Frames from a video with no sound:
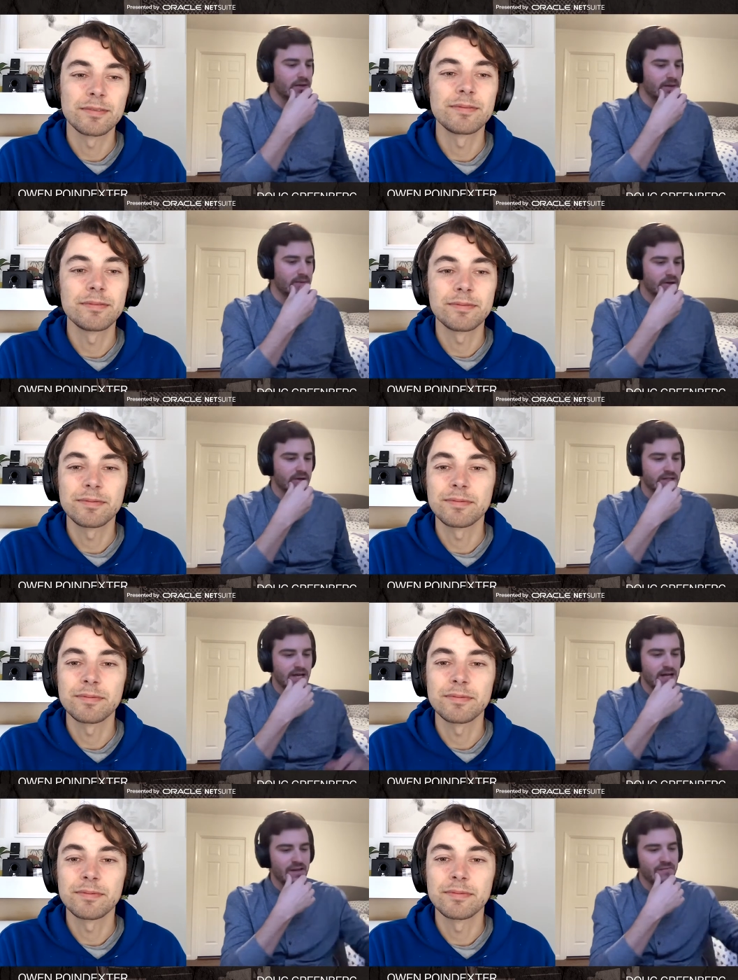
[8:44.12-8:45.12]
Speaker 1: they were
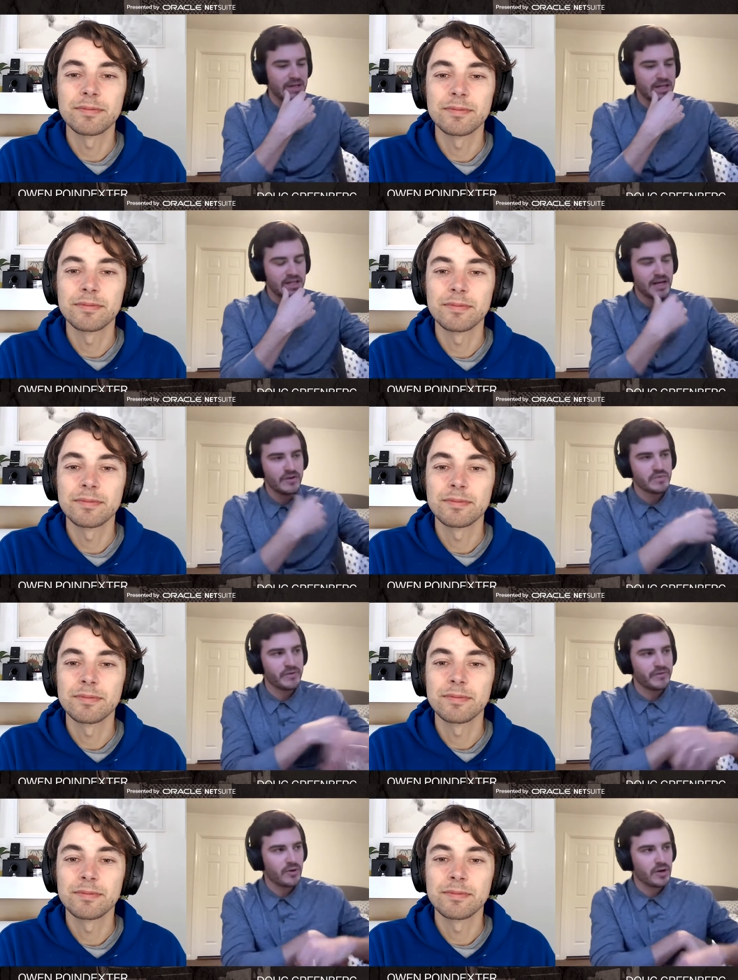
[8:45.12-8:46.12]
content. They've been contenders
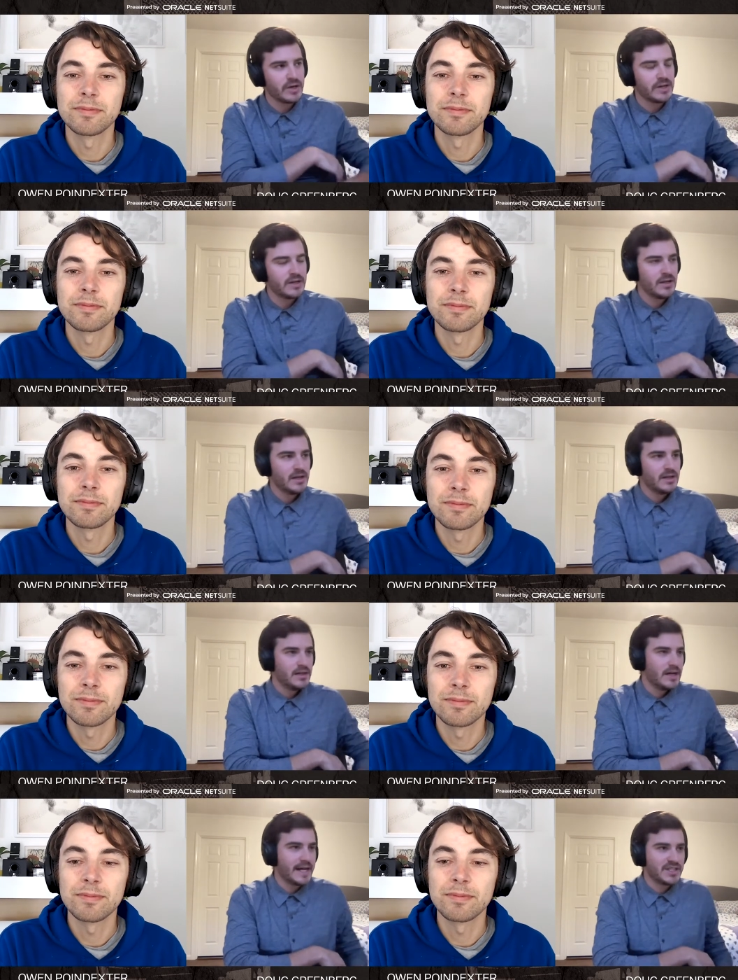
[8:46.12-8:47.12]
before, and
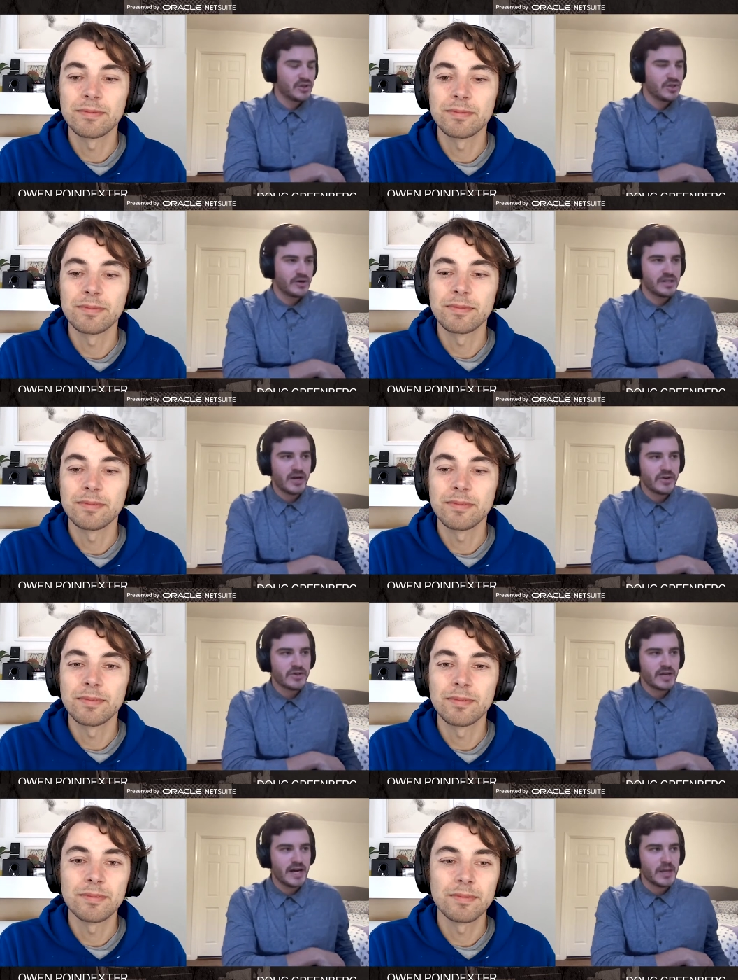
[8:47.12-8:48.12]
I guess they're still contenders
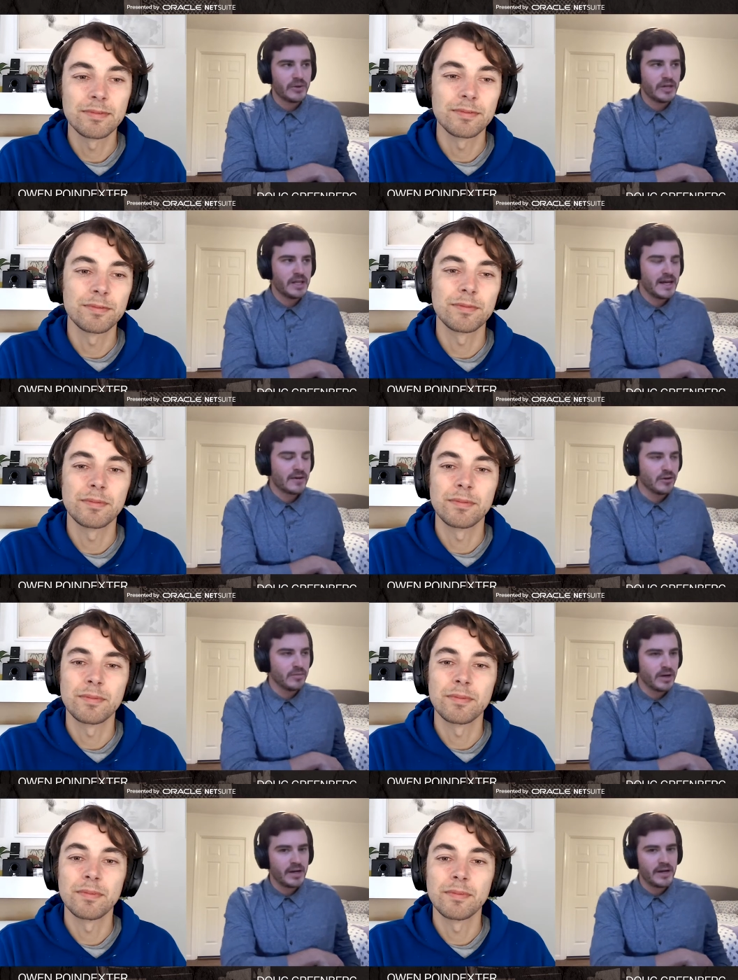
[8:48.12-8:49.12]
again. They're leading that group
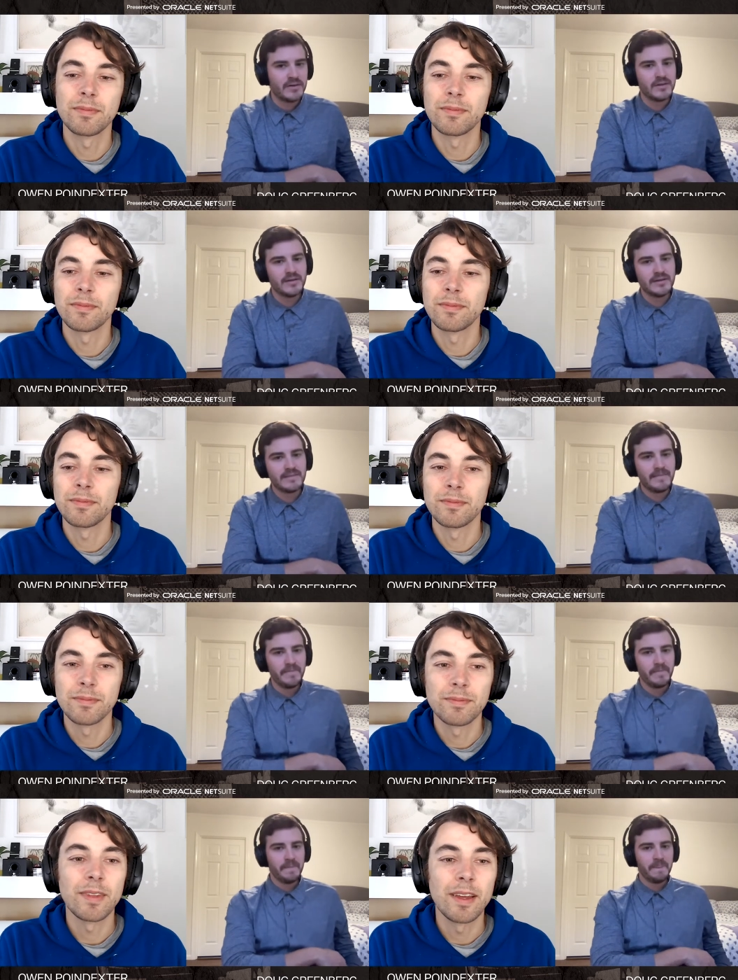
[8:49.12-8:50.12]
right now.
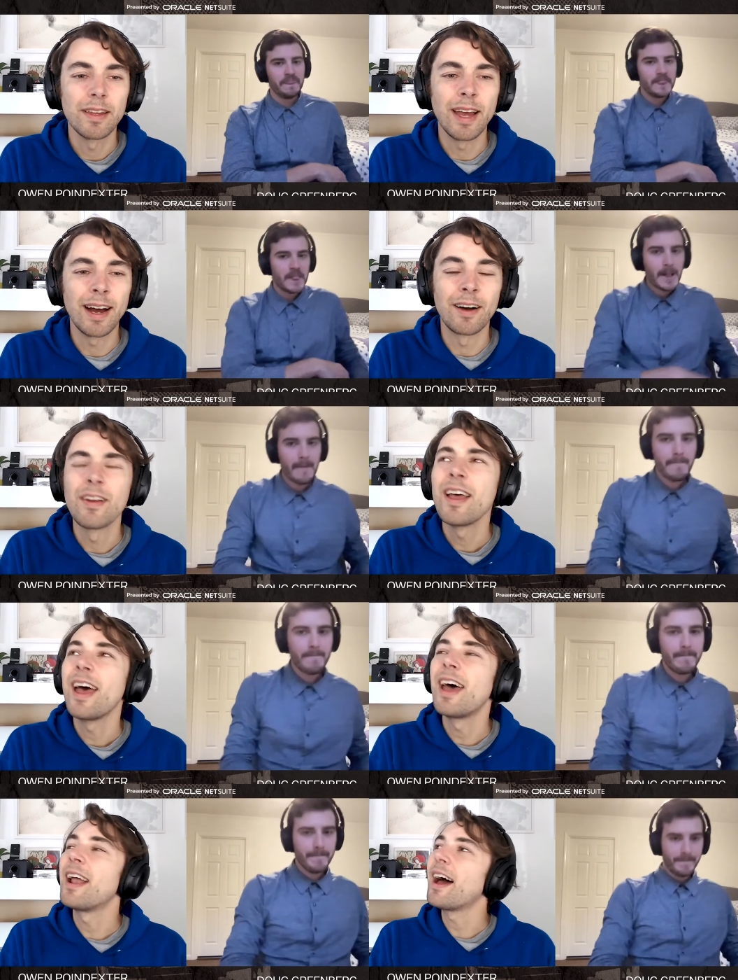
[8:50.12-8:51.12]
Speaker 2: Yeah.
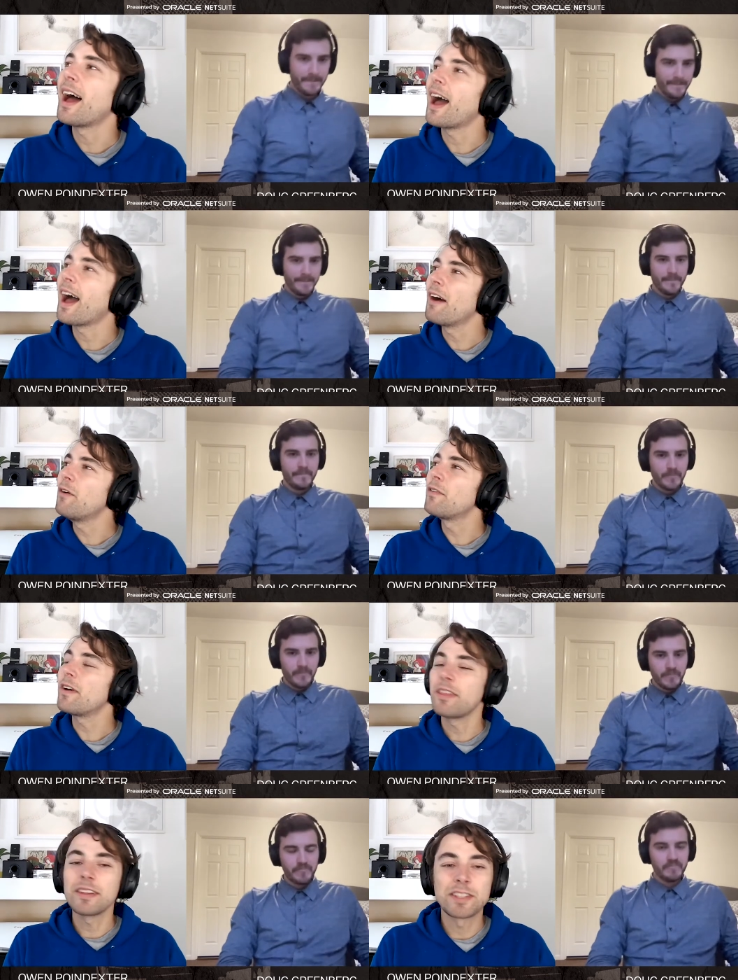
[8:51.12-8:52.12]
And how have all the
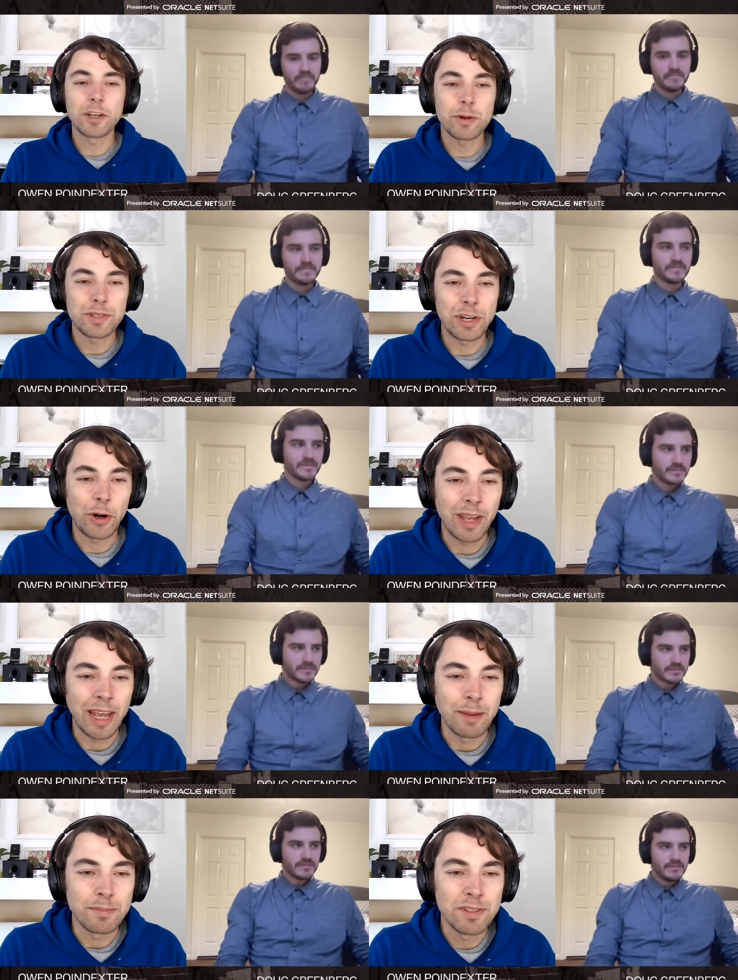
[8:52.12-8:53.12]
zero zero
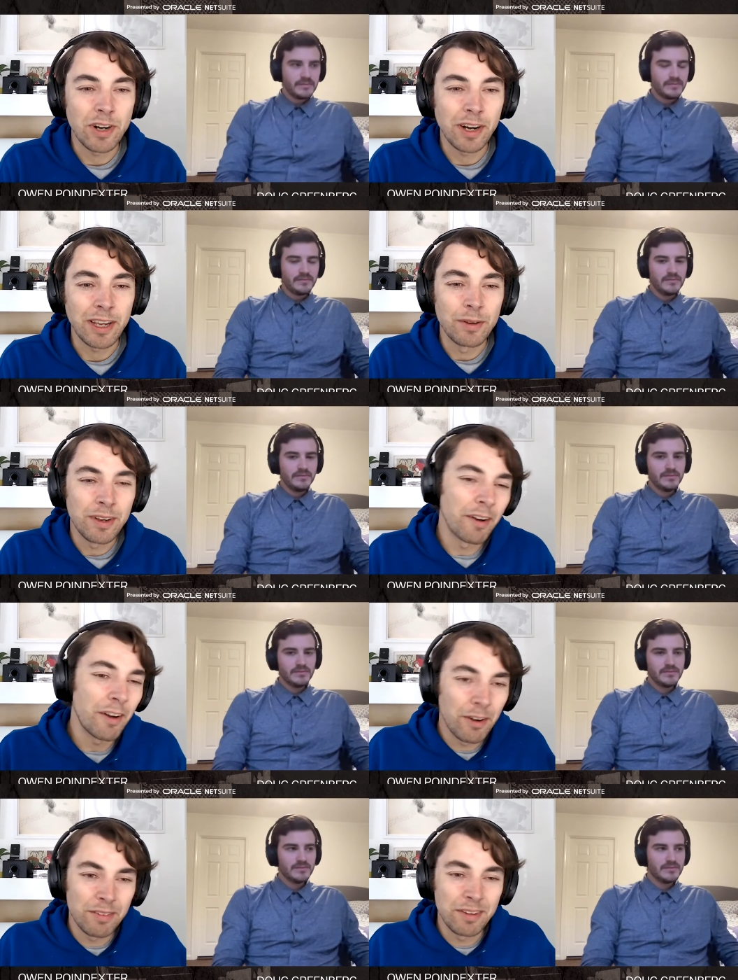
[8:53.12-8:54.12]
games struck you? Do you,
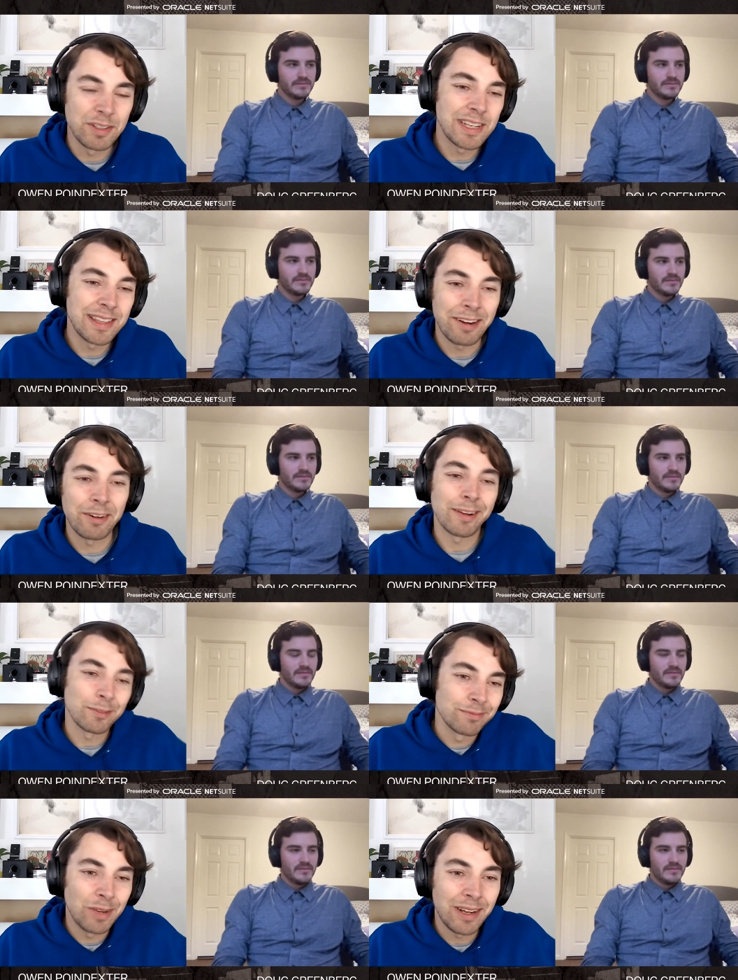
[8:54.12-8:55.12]
do you see that and you're like,
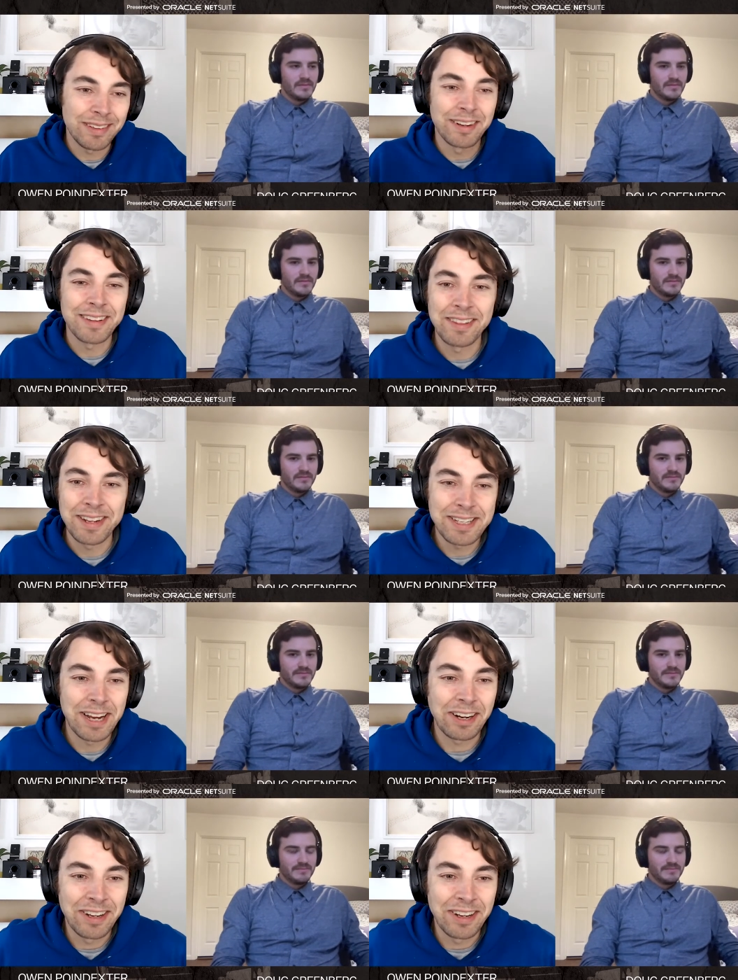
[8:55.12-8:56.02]
well, you know, that that's soccer. You